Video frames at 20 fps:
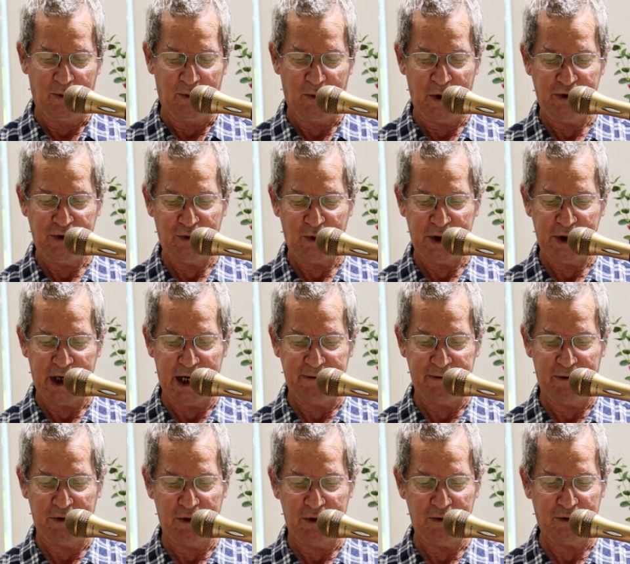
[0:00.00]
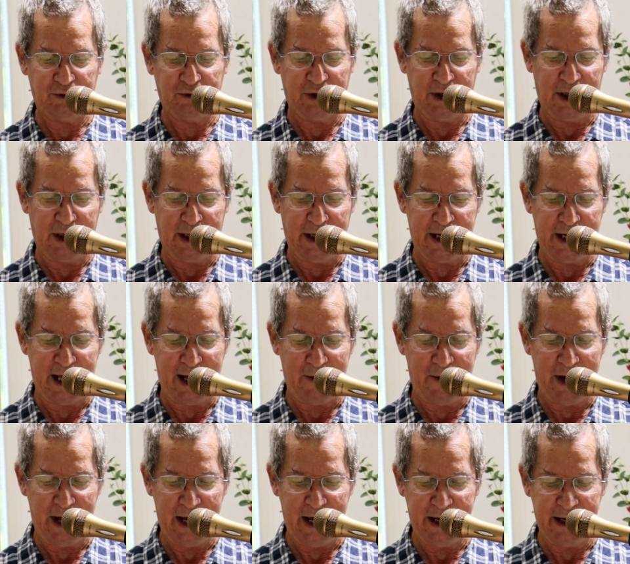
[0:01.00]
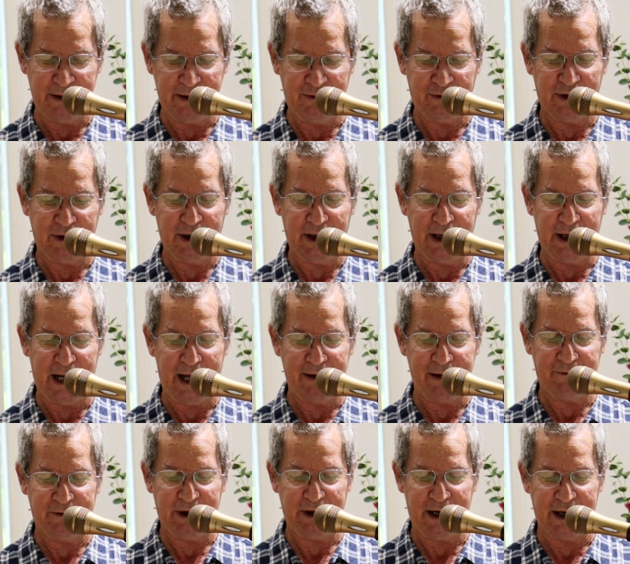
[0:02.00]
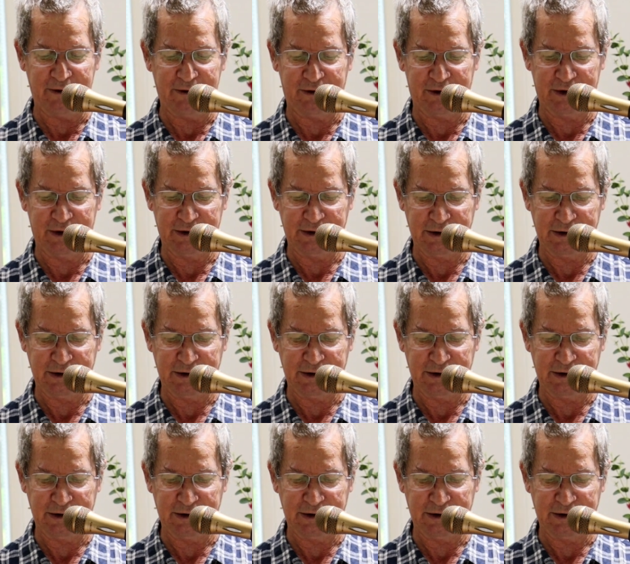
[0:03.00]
which we have looked at our hands and have touched,